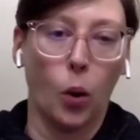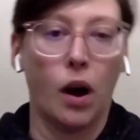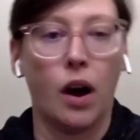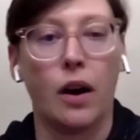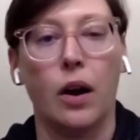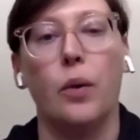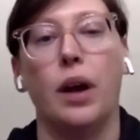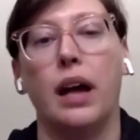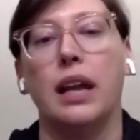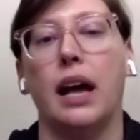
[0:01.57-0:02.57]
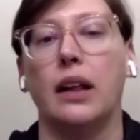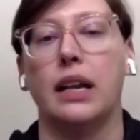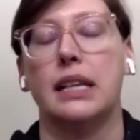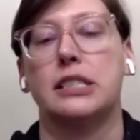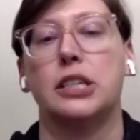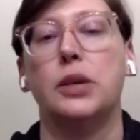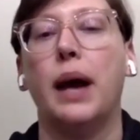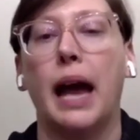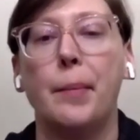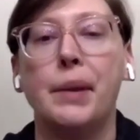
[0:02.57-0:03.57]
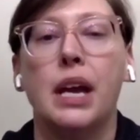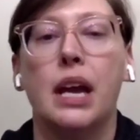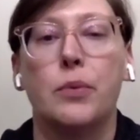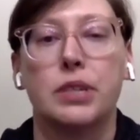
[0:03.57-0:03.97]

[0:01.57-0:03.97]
Roll, R O L L, and it's a new app,